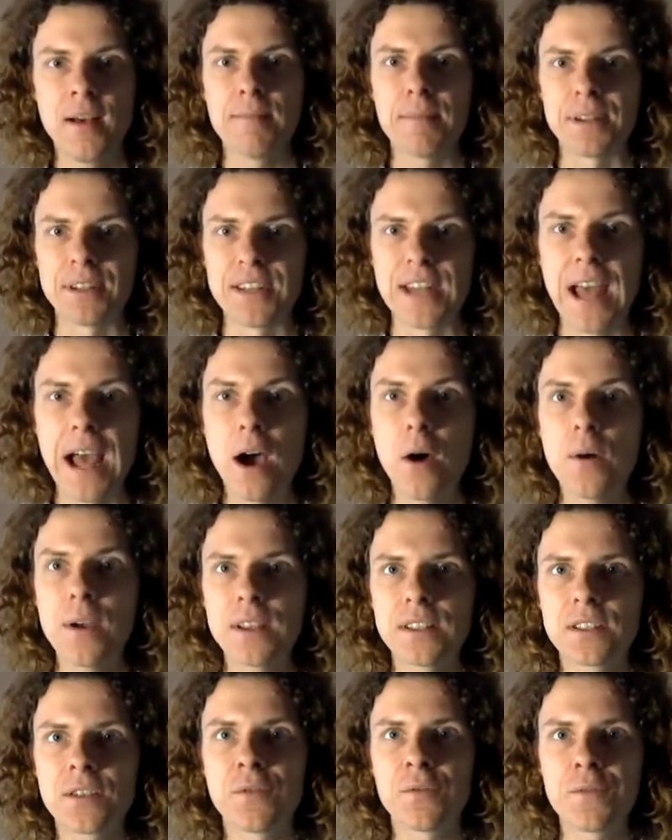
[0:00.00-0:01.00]
But now
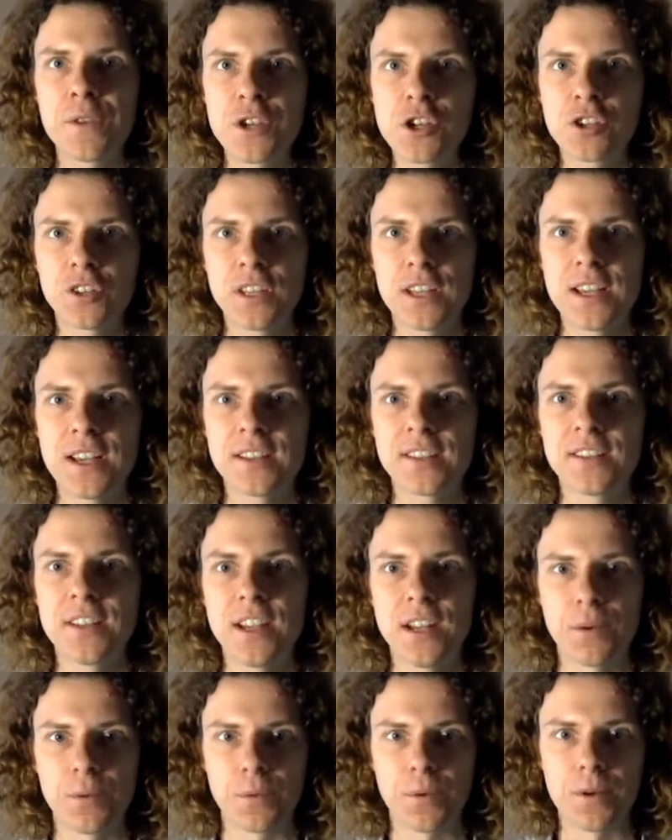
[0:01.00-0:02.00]
it's officially a
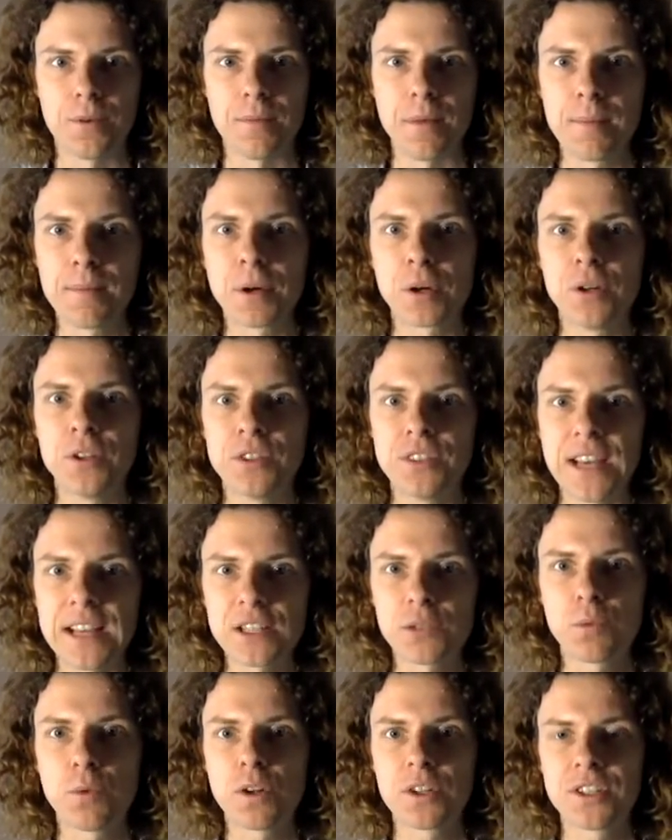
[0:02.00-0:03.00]
sitting room because
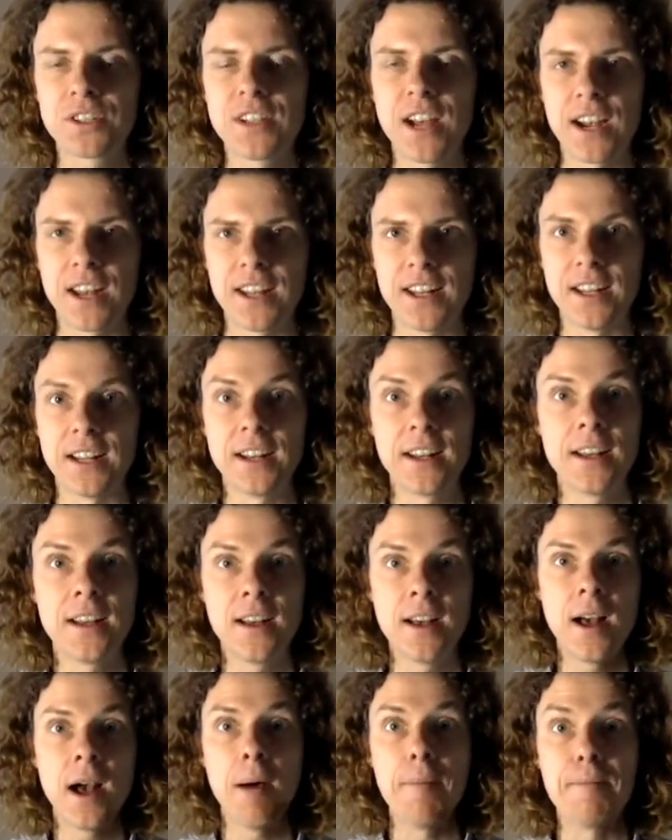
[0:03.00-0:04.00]
that's what's done in it
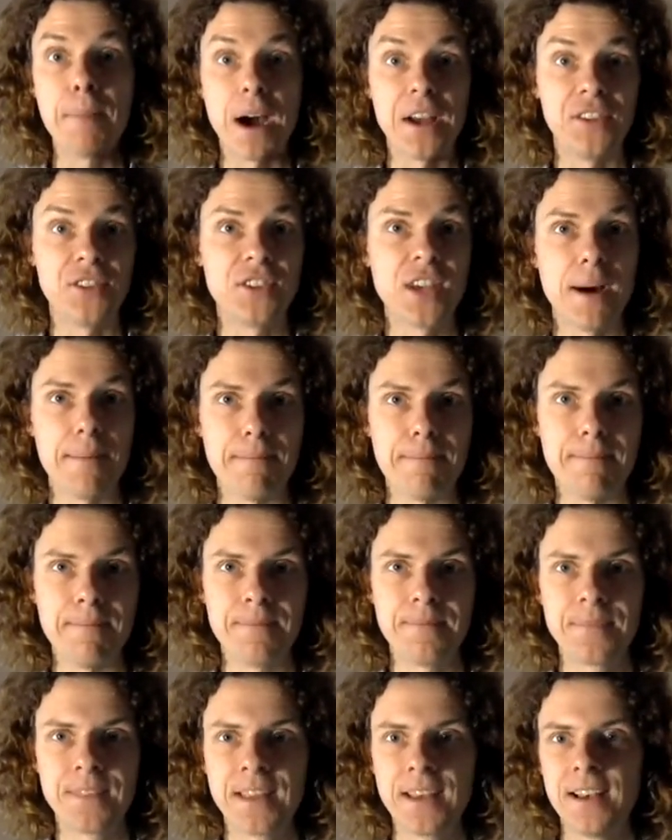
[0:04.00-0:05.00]
by some.
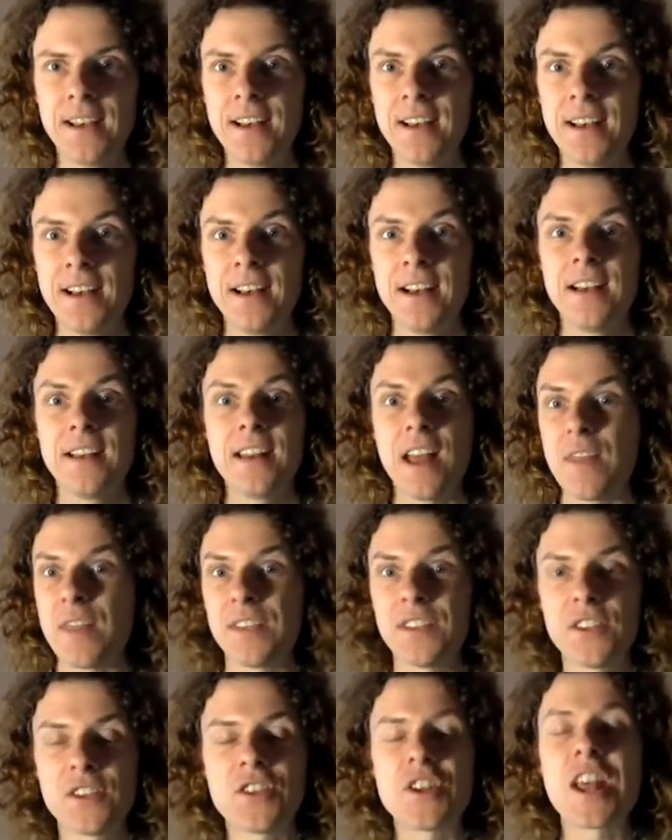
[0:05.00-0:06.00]
Now
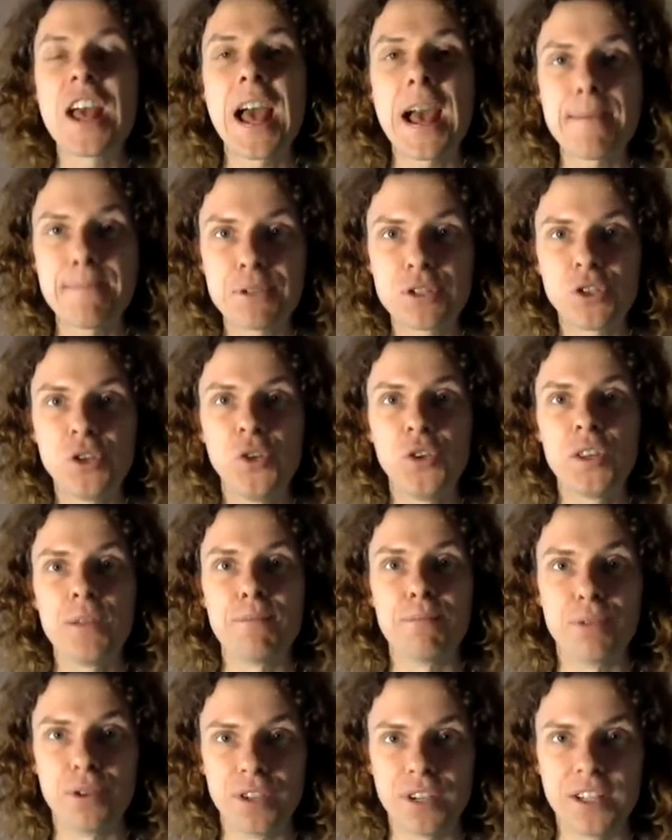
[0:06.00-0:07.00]
this is an absolutely
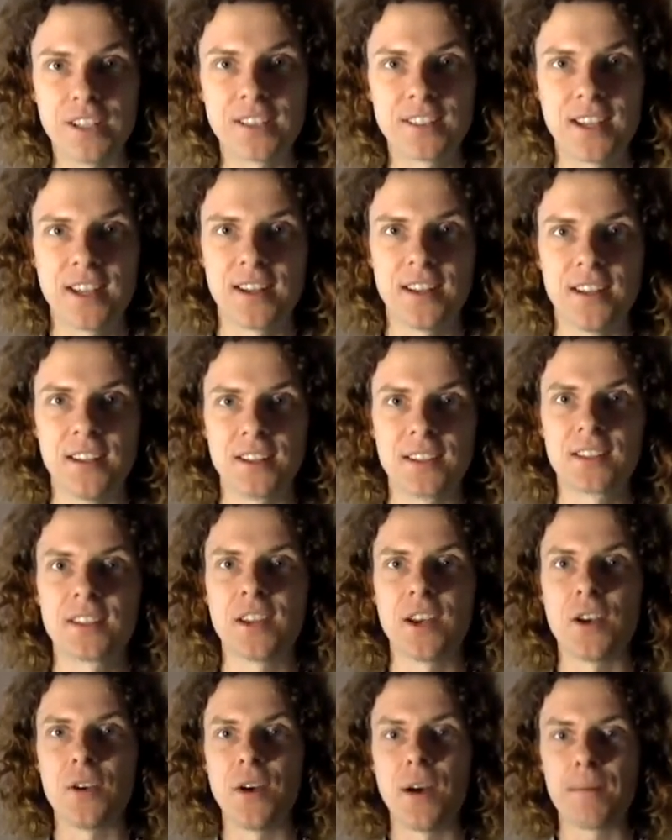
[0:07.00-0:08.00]
brilliant sentence,
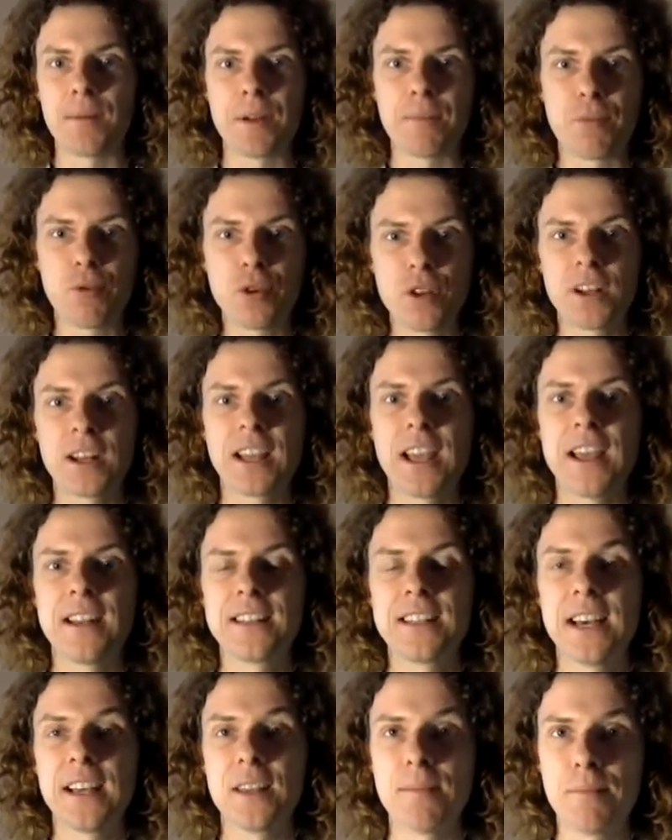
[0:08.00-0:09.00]
so I'm going to put it again
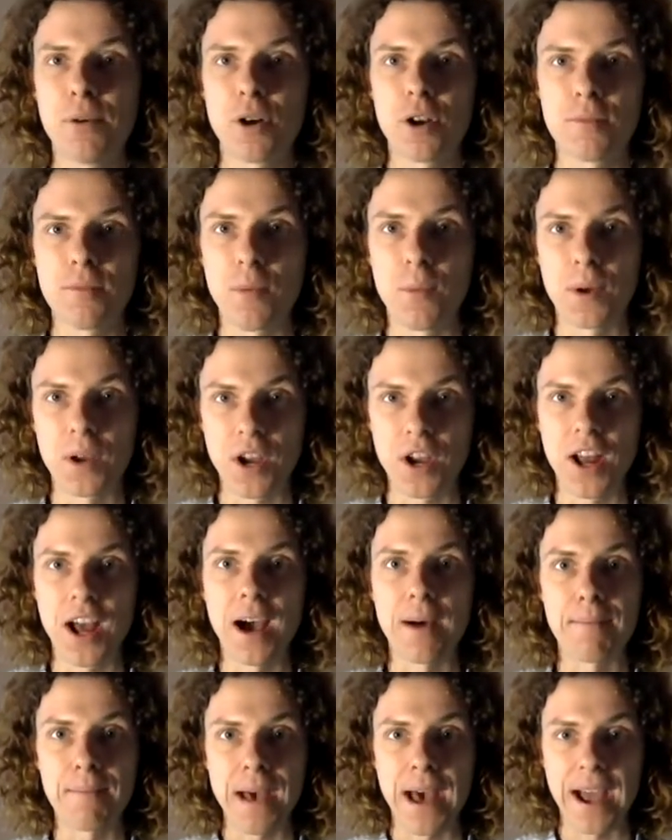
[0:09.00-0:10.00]
down the bottom and we're going
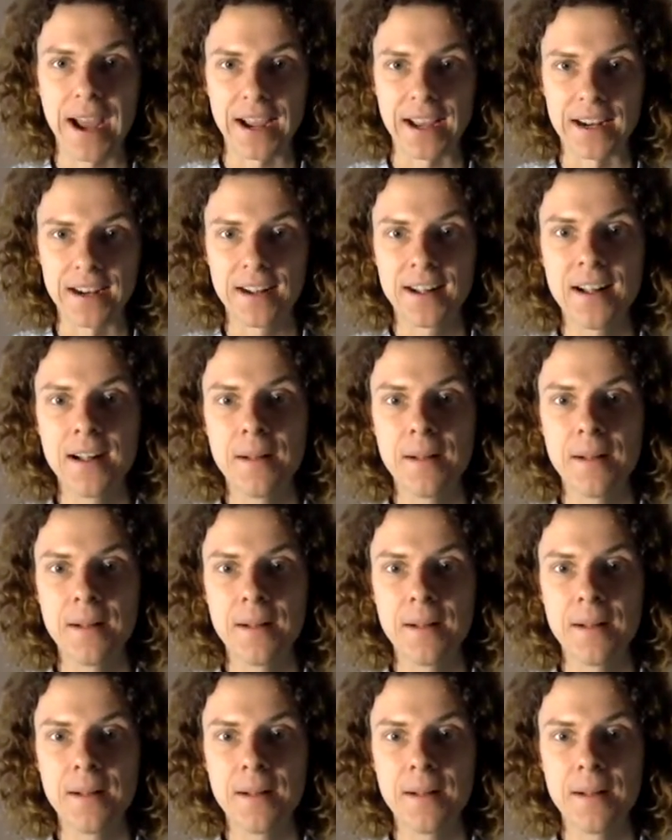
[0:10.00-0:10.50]
to unpack it.